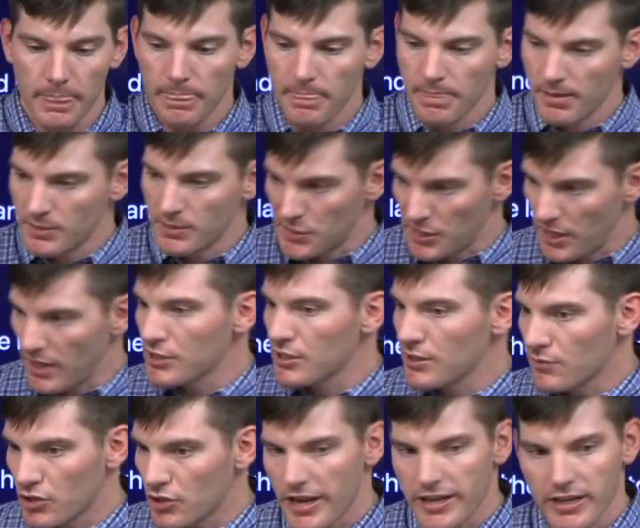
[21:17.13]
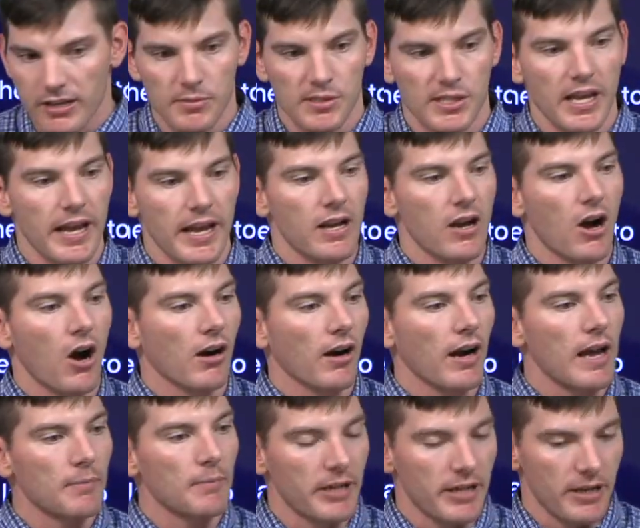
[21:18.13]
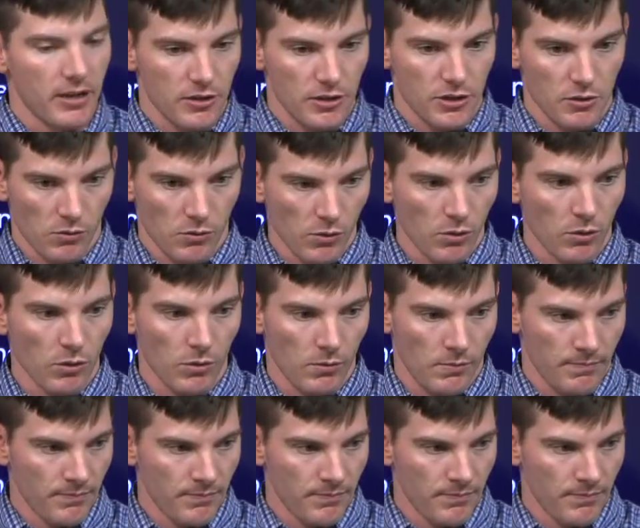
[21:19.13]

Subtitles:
sons of Jacob say, all right, but here's the rule.